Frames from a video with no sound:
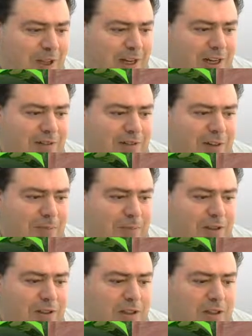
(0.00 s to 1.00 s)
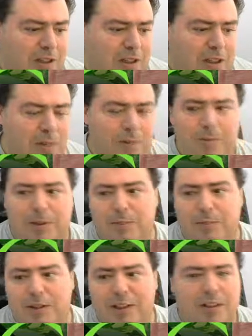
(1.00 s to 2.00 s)
I've helped a couple of
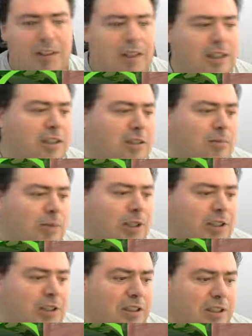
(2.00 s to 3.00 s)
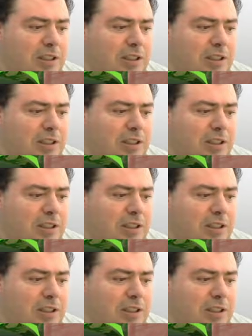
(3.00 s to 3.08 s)
people get to 99 prayer.